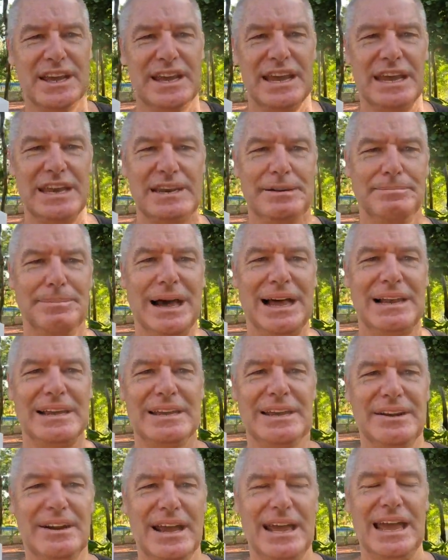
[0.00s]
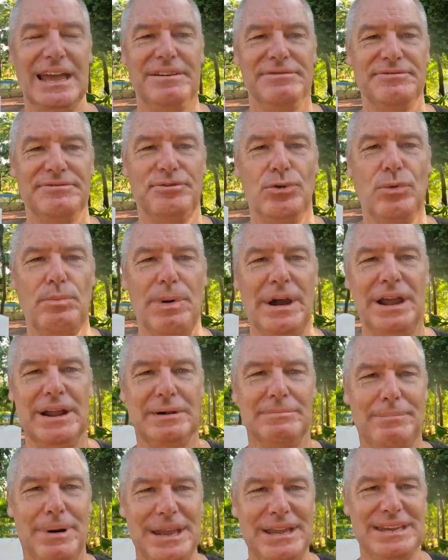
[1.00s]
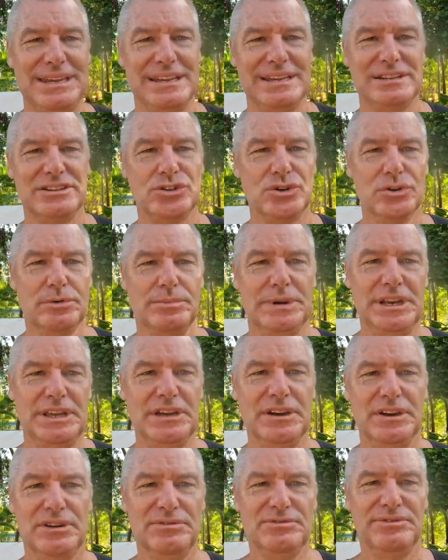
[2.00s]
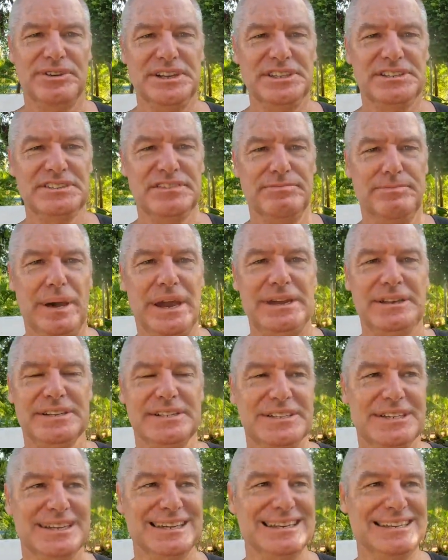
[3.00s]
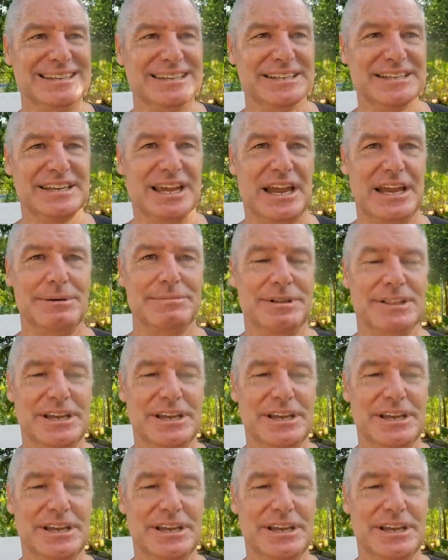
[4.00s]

and Malia at fullback making too many offensive patterns in this game,